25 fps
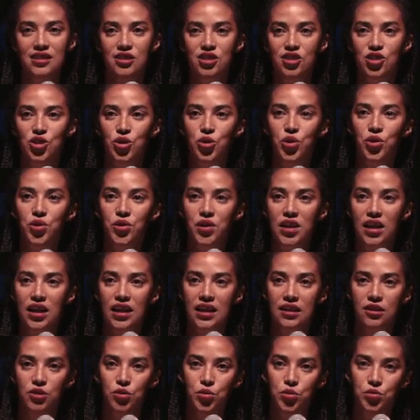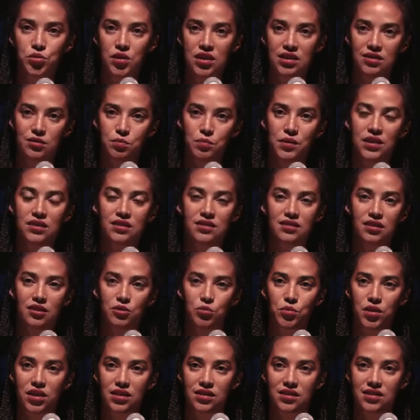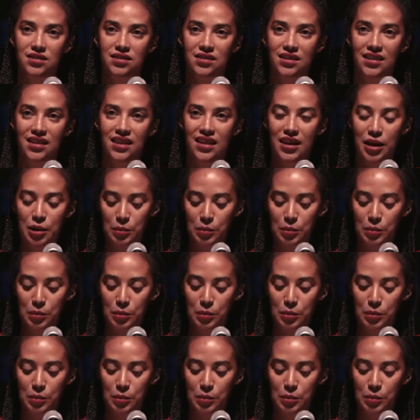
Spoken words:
story and who this person was,